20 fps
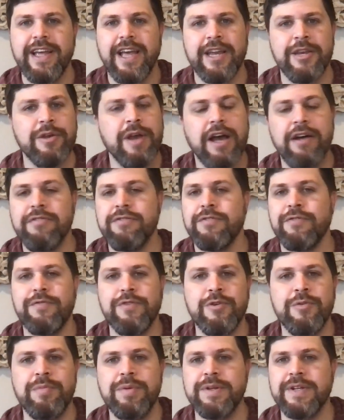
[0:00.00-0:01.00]
and you have a
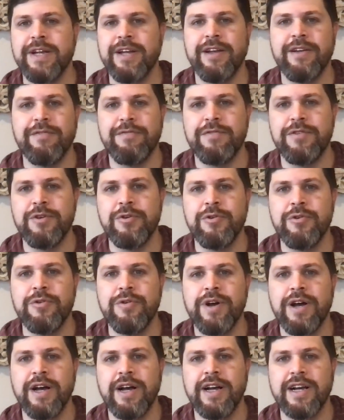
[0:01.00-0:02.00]

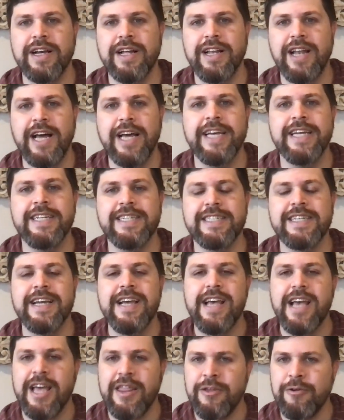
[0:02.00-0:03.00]
few clients
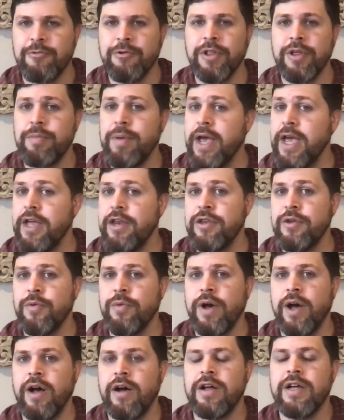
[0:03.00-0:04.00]
and they're really paying you
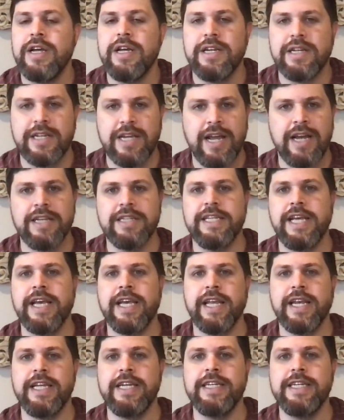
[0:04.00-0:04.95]
well to kind of take it